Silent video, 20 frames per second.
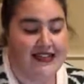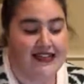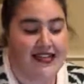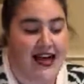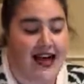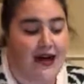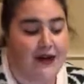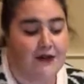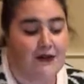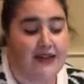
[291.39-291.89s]

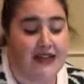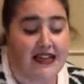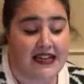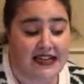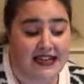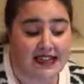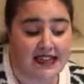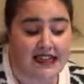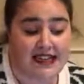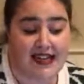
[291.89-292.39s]
how
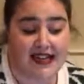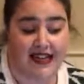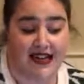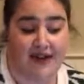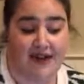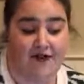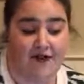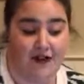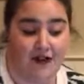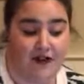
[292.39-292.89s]
needed
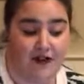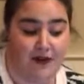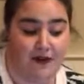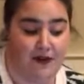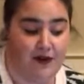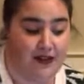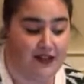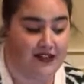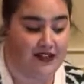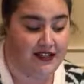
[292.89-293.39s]
skincare fridges
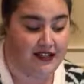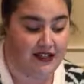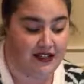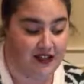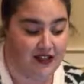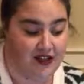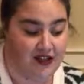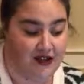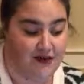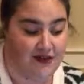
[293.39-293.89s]
were until
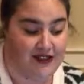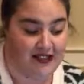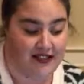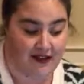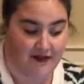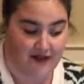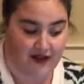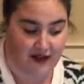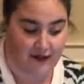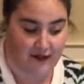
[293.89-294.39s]
she was
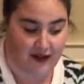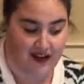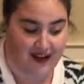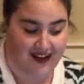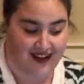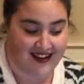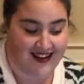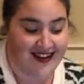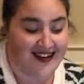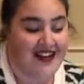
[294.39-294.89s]
gifted one.